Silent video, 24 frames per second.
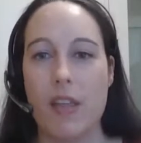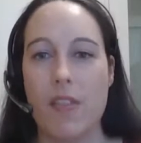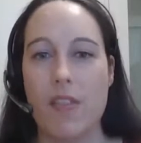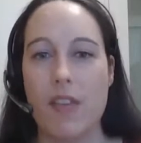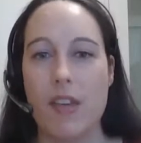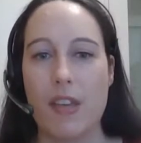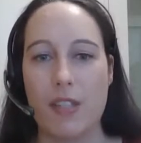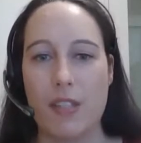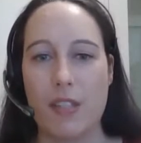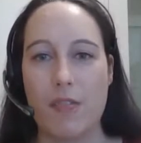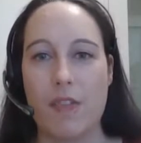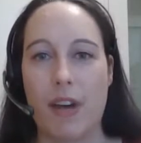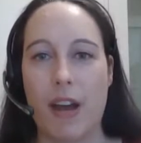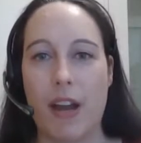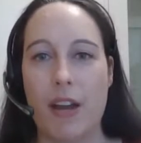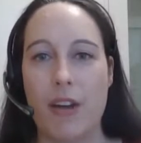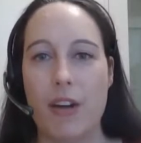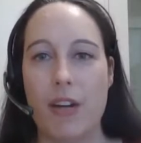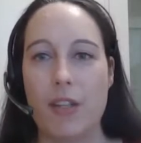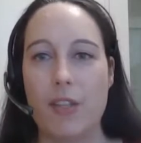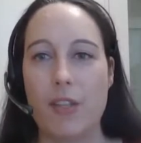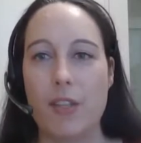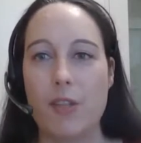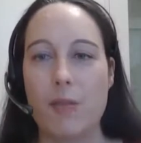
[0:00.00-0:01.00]
this
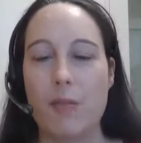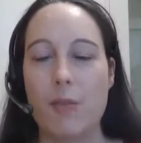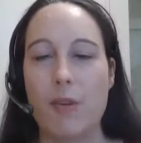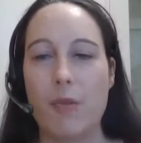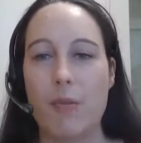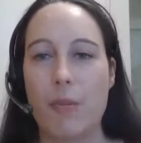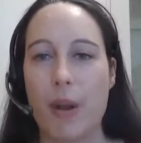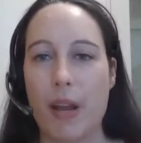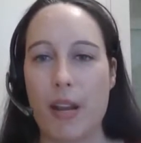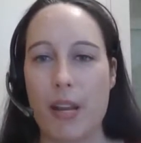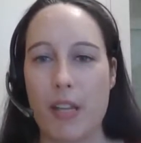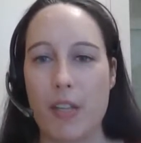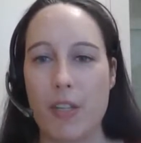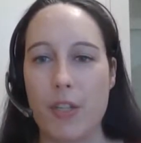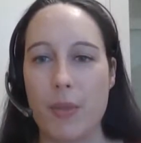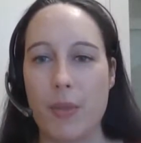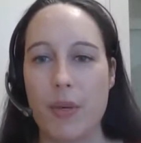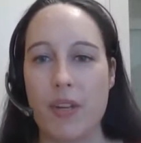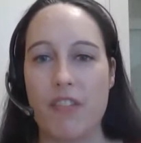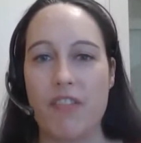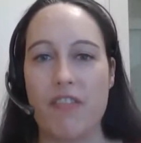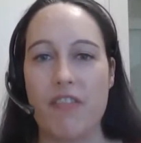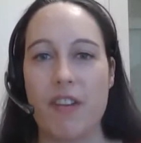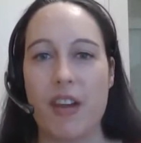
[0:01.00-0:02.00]
virus to be ready to
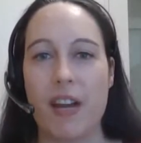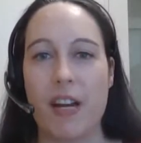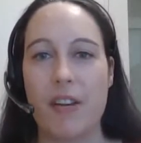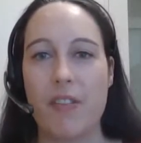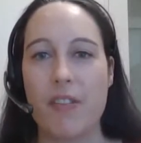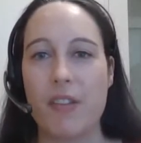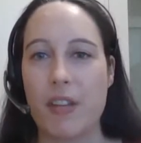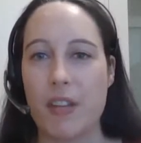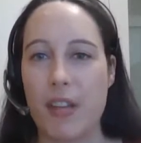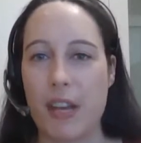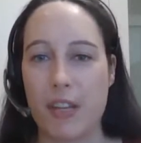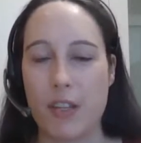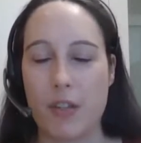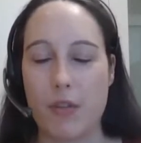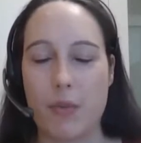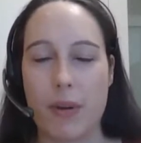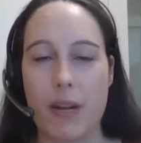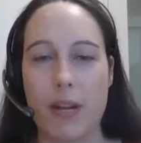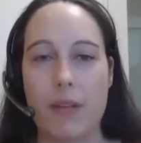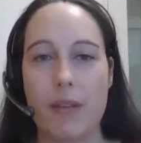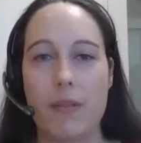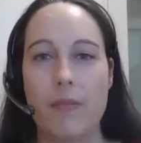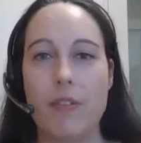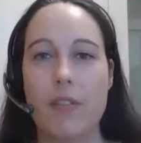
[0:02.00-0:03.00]
infect the next
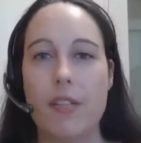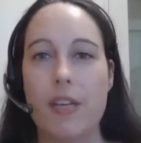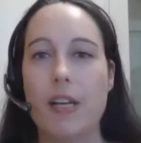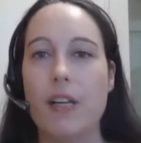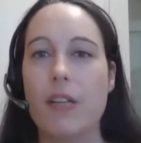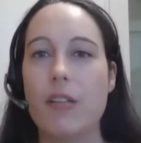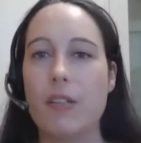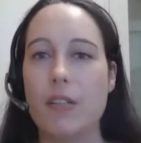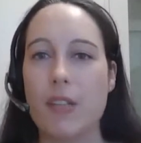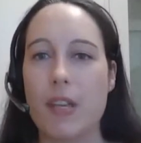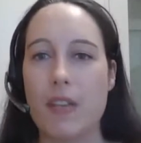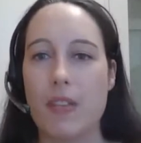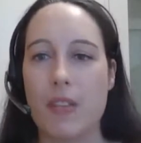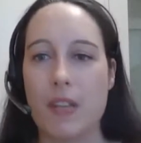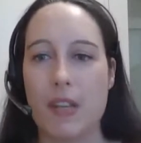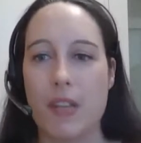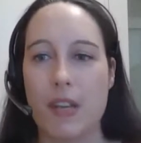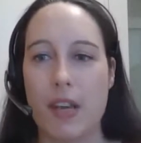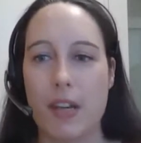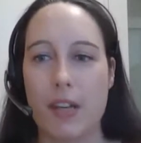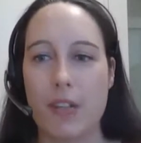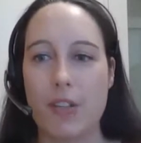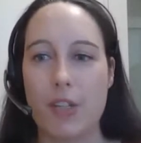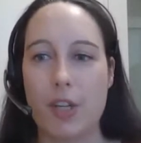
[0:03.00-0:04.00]
round of cells in the
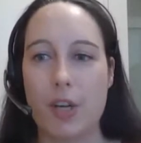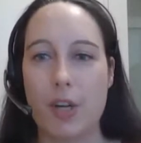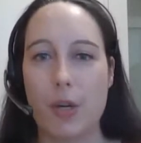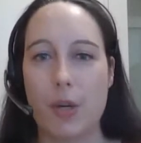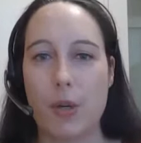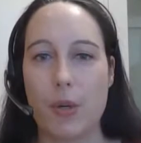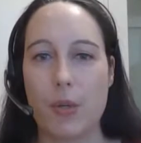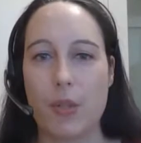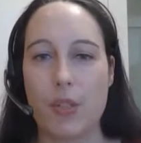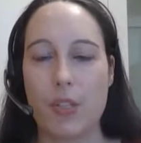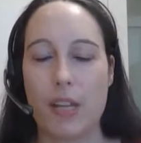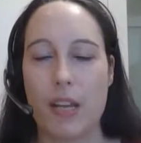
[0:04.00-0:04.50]
next host